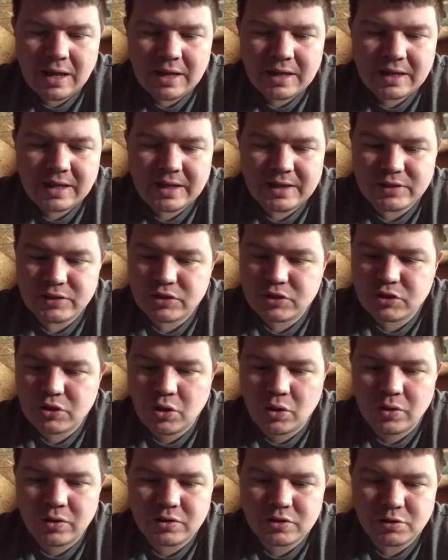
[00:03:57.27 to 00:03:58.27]

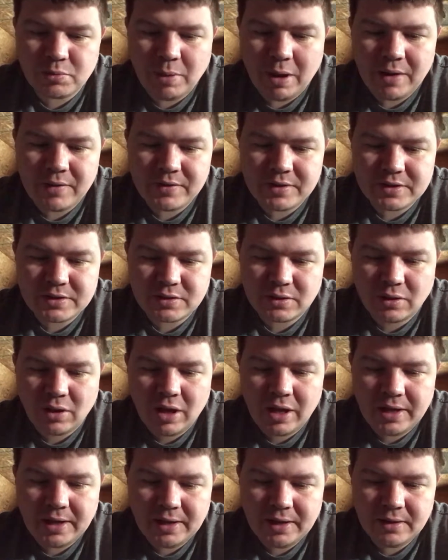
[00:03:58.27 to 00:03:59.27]
concerns about this
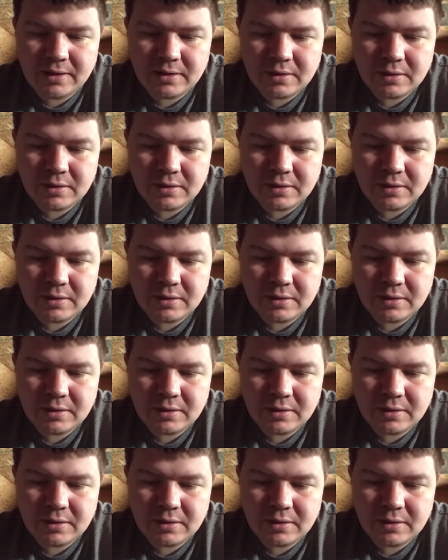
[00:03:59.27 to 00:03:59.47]
light.